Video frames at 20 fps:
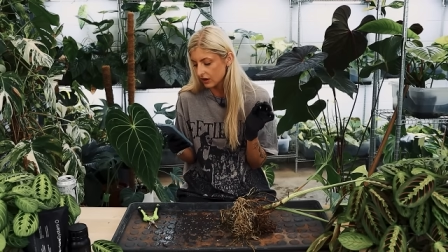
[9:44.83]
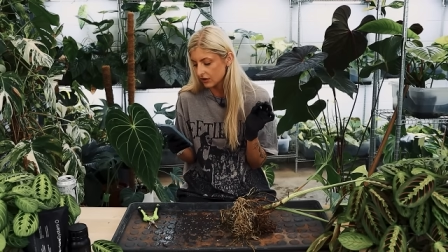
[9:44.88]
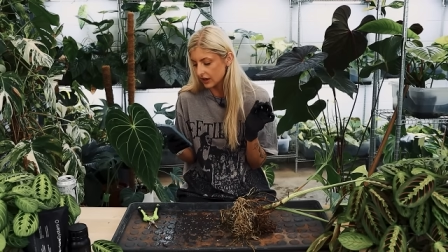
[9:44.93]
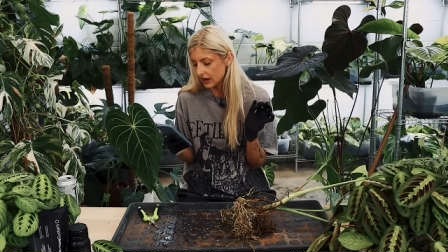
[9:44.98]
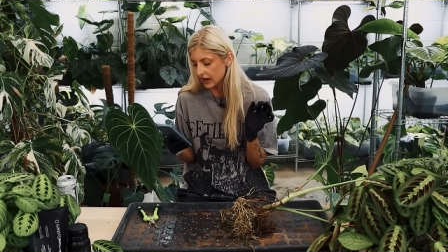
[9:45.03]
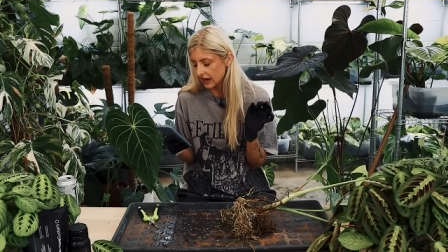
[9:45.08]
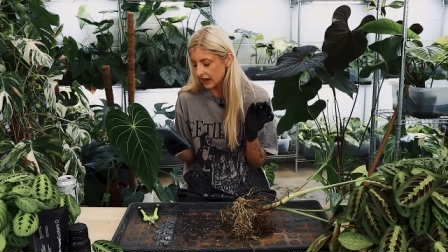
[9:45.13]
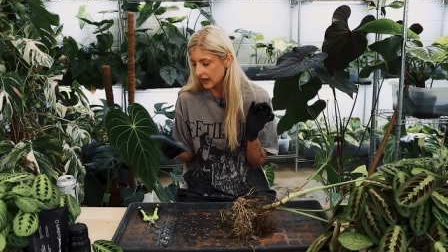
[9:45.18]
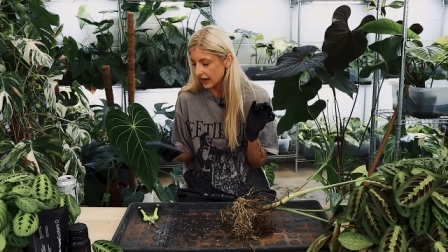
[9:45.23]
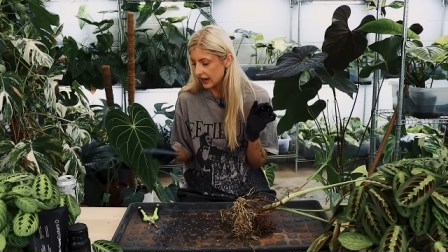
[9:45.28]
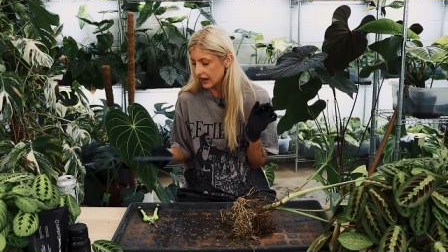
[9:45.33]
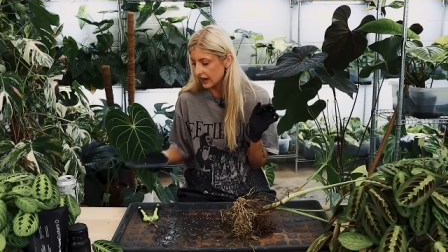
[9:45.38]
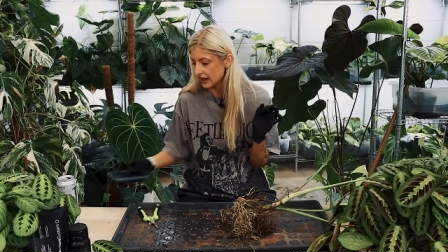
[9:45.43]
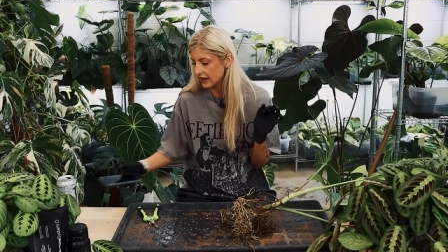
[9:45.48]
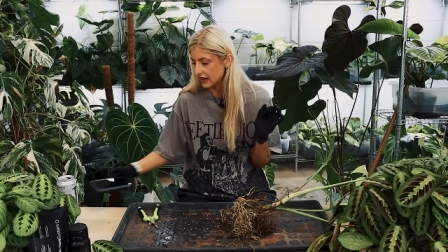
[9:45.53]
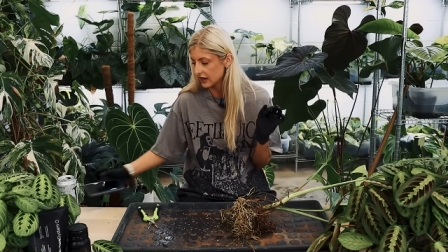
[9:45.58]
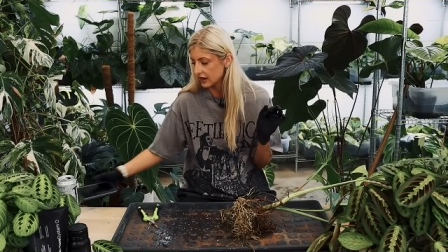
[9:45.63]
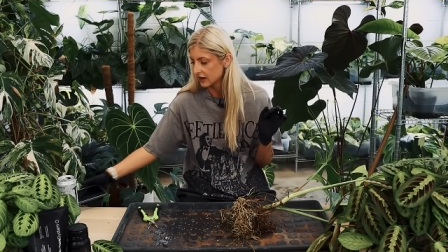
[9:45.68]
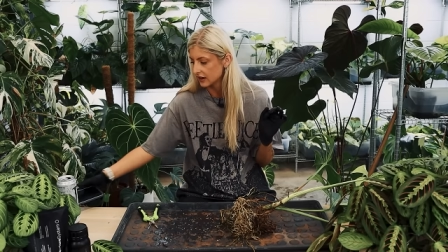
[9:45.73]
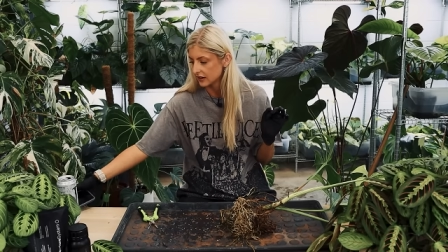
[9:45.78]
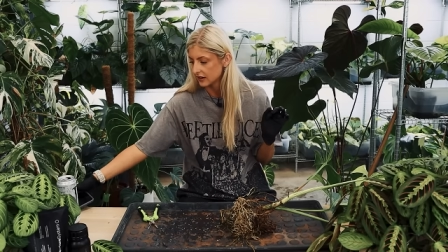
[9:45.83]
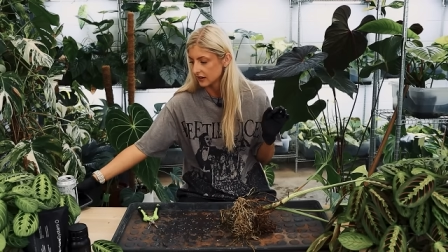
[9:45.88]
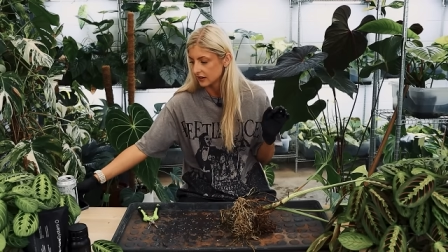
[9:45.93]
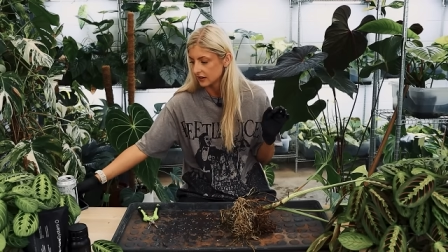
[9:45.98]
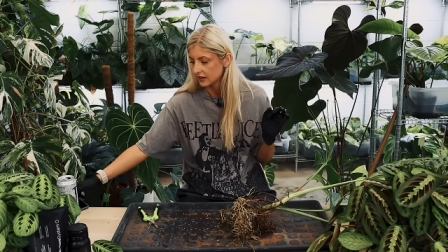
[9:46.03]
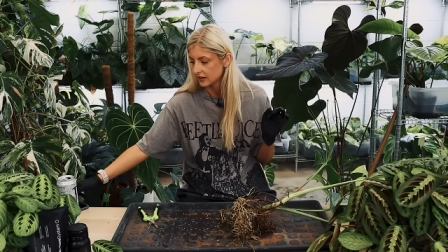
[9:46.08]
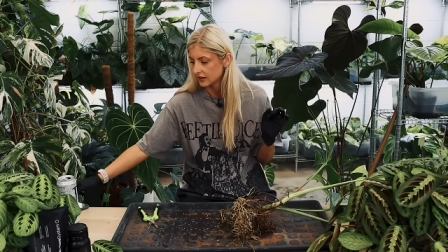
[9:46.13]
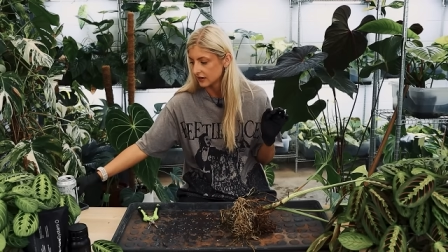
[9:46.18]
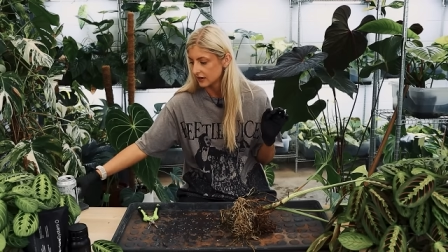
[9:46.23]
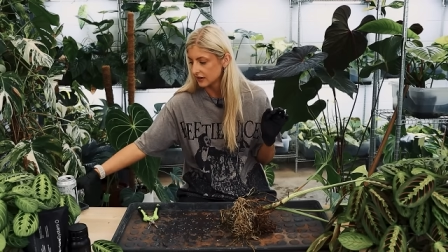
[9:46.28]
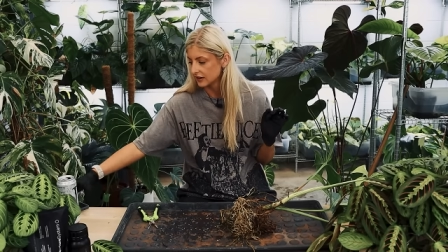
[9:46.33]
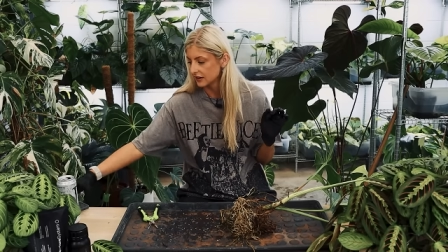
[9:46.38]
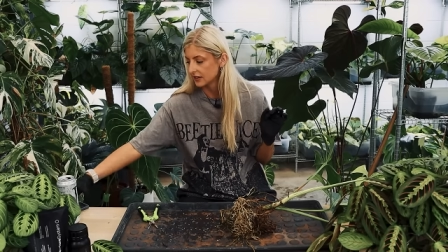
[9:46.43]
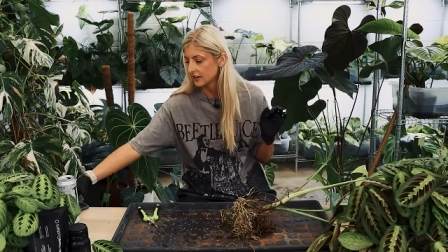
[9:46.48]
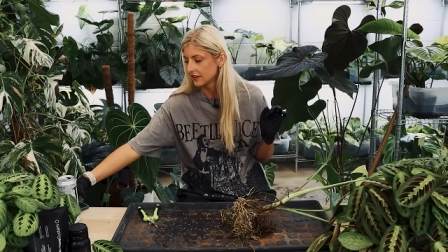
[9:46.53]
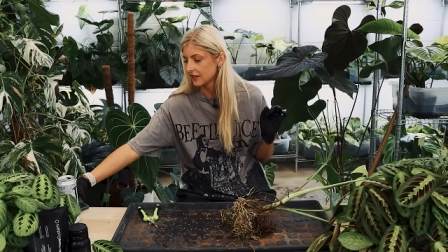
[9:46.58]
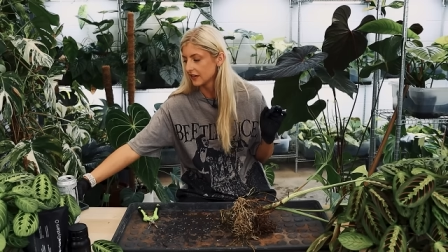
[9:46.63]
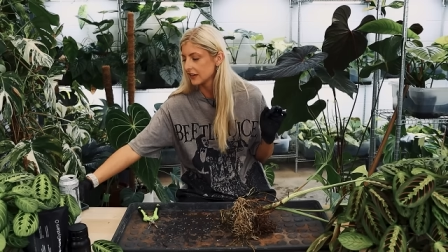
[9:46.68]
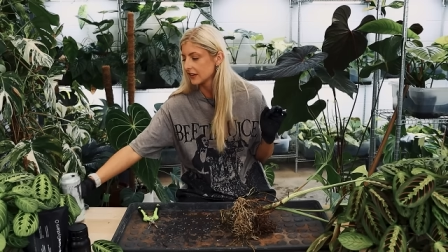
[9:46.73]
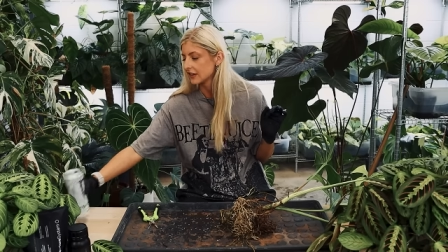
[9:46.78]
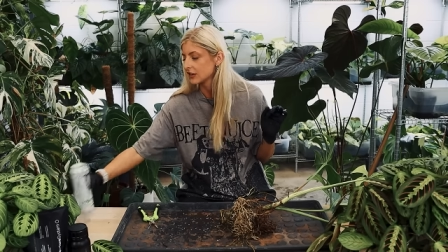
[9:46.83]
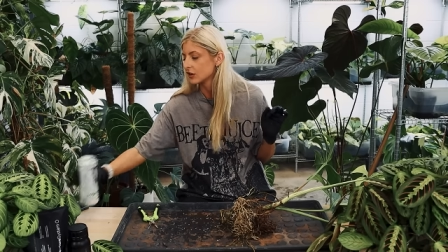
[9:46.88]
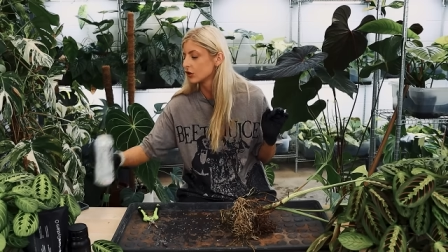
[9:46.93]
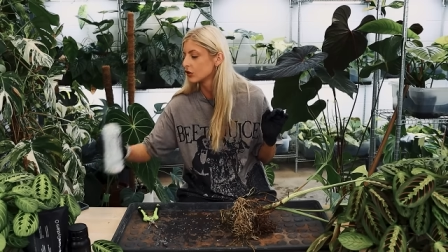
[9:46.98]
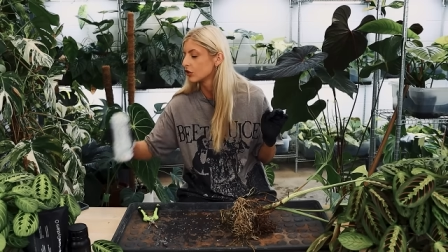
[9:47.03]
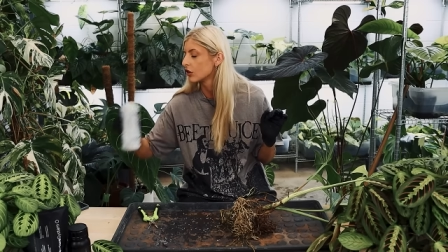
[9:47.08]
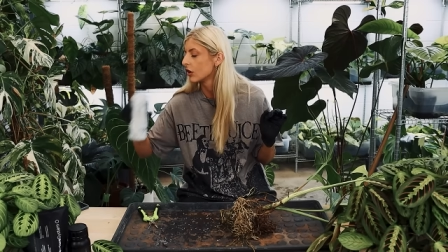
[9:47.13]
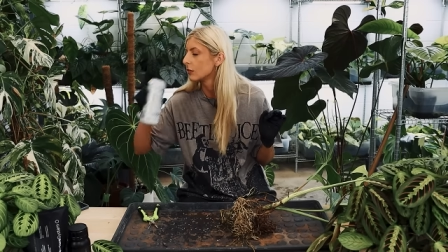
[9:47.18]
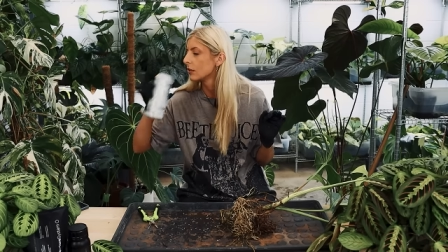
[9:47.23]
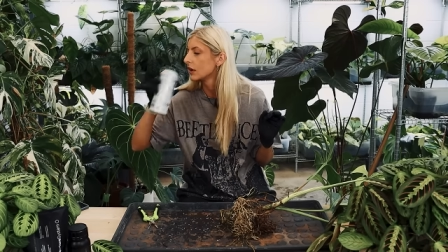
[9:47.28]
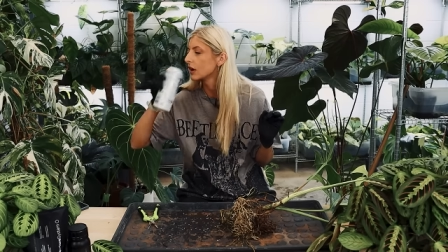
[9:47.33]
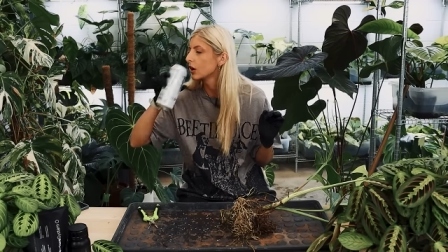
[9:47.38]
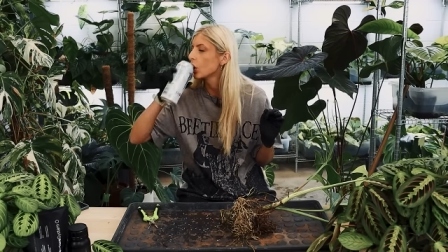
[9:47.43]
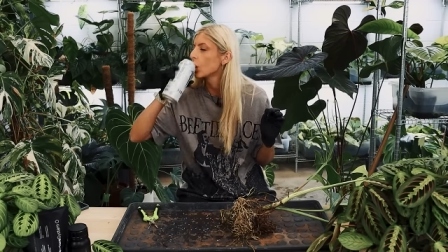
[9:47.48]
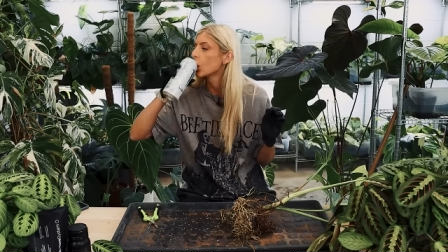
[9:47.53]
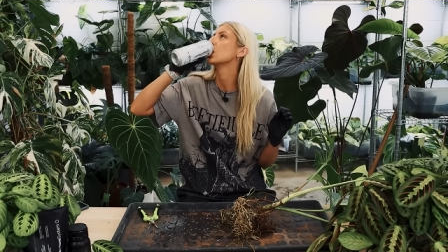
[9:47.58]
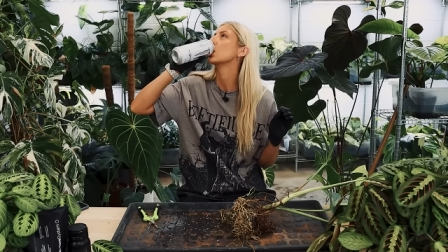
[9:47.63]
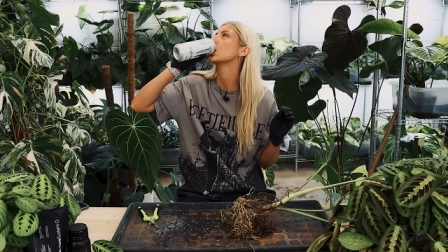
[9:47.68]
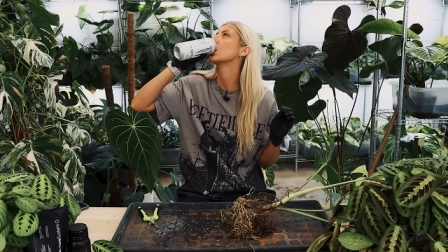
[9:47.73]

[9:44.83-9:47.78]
Okay, oh, this is a good topic.